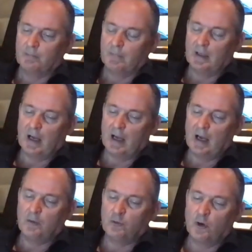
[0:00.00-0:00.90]

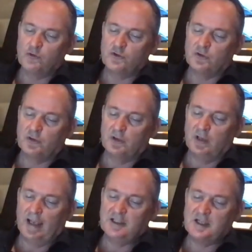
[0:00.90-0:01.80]
I wrote,
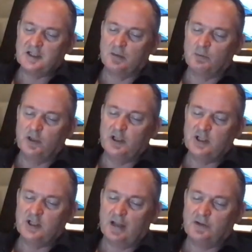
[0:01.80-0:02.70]
a system
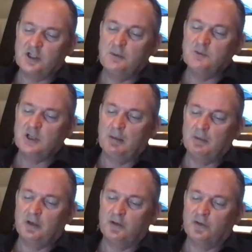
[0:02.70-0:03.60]
reset seems
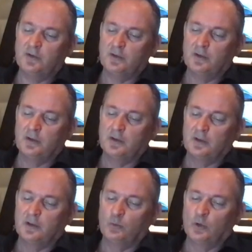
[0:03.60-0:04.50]
imminent.
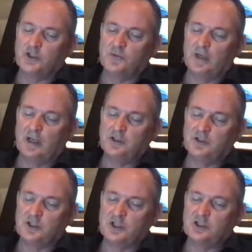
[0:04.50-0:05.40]
The world's financial
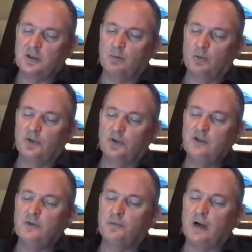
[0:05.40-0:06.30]
system will need
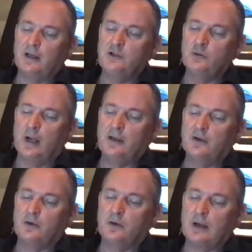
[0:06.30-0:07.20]
to find a new
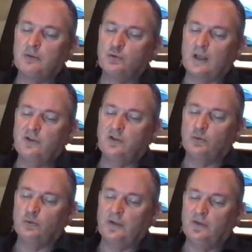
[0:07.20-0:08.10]
anchor around
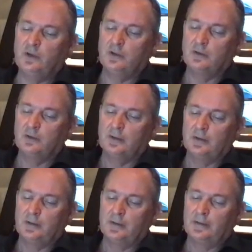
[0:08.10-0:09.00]
2020.
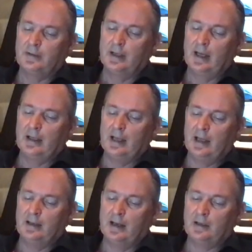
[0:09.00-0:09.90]
And
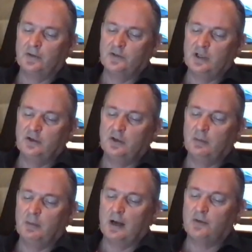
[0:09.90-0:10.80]
then I continued
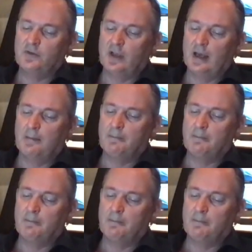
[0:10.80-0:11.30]
about, the